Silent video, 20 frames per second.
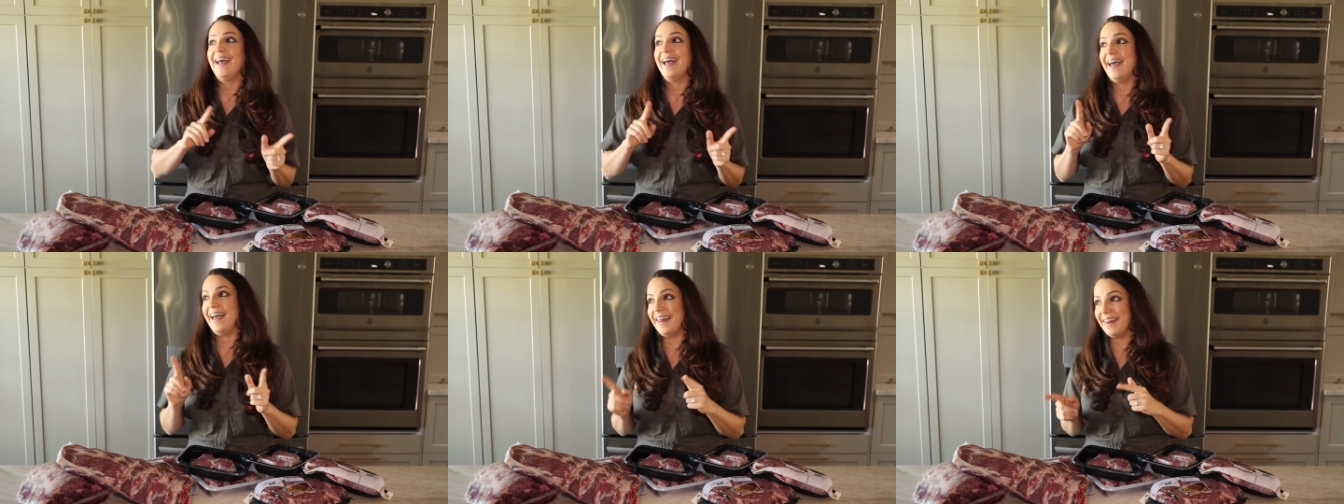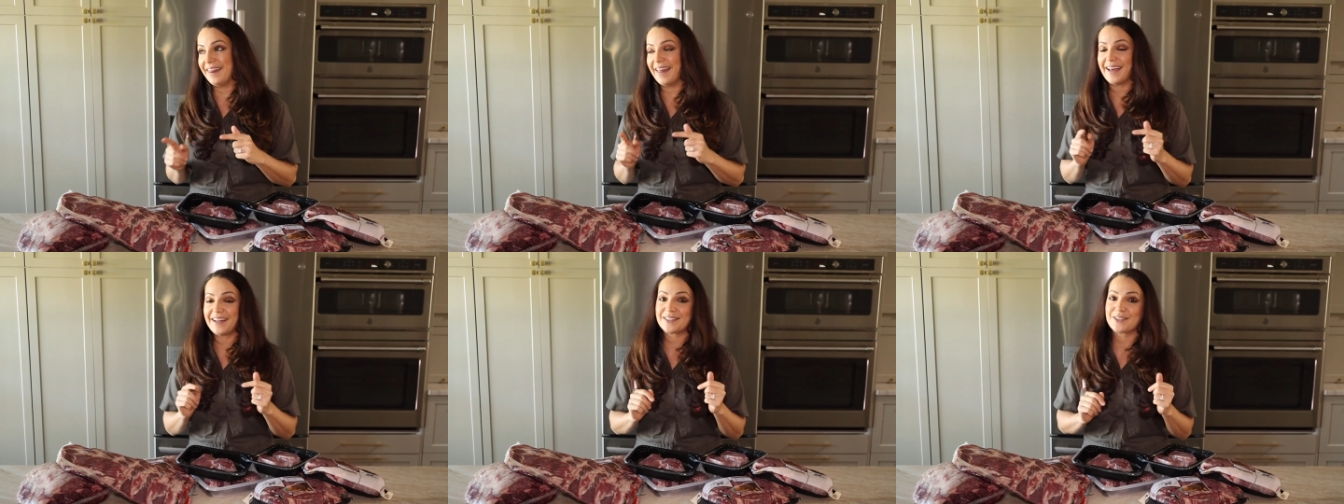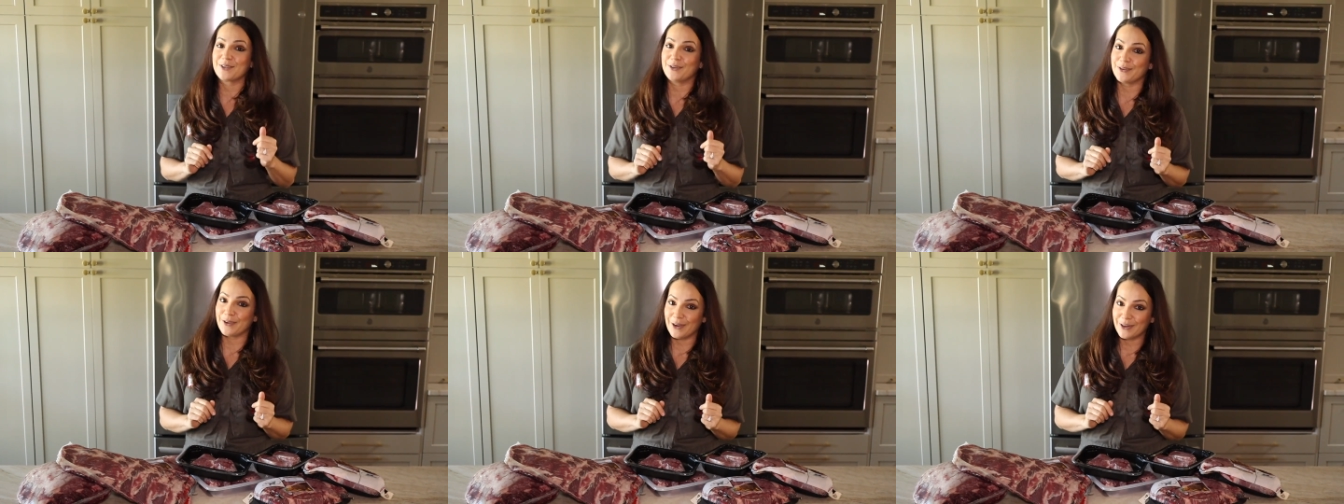and that's
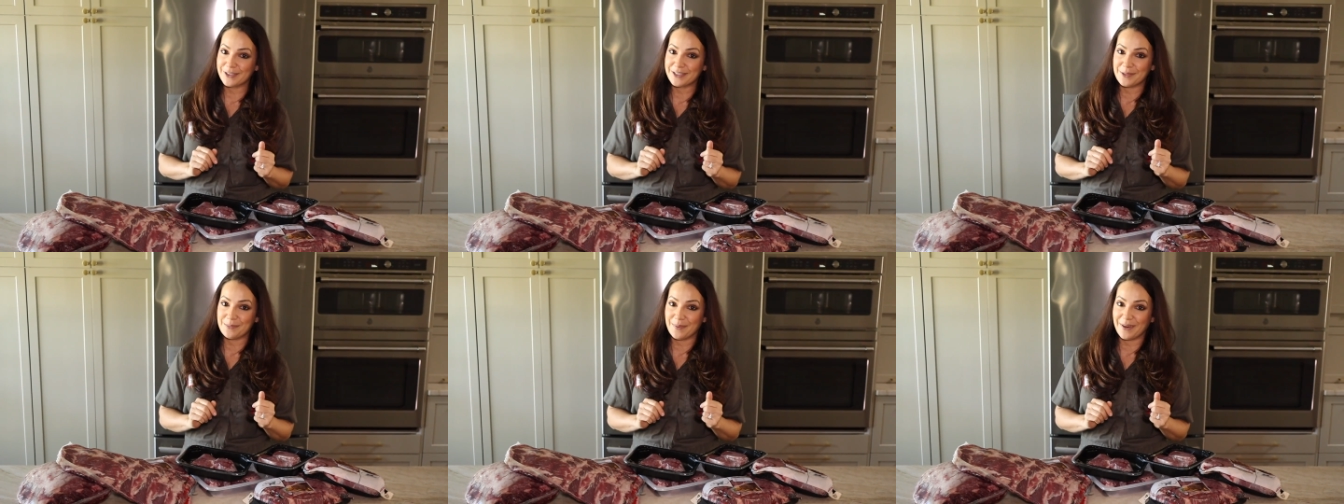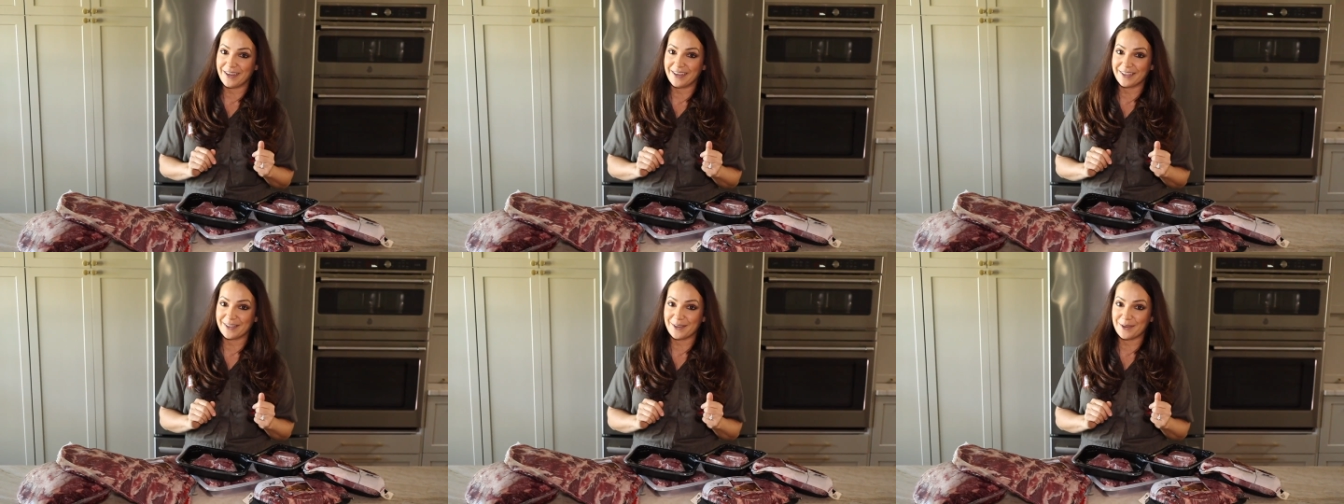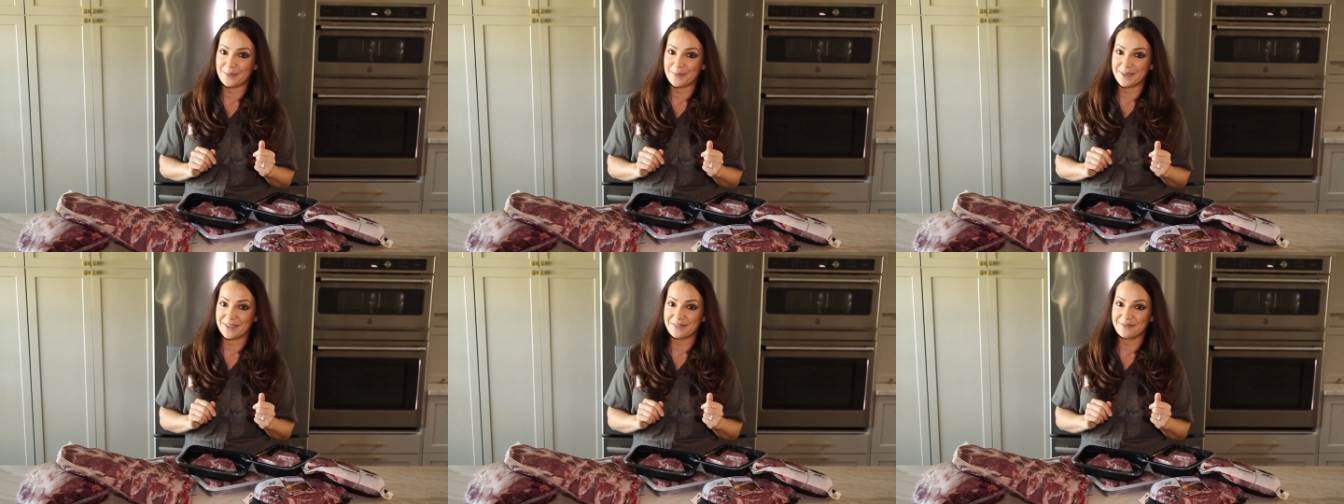called
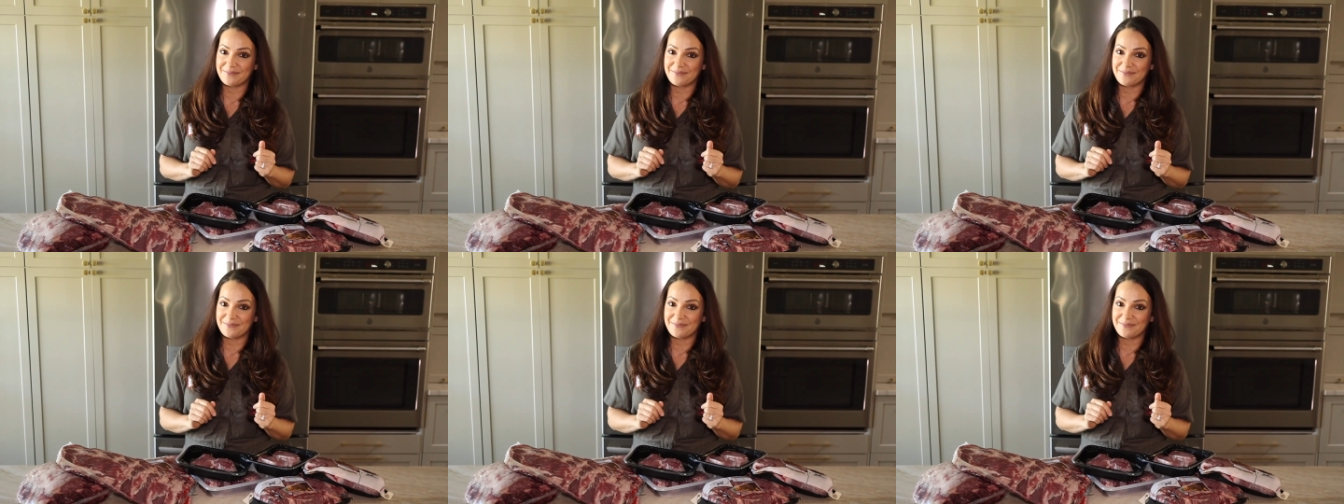oxymyoglobin.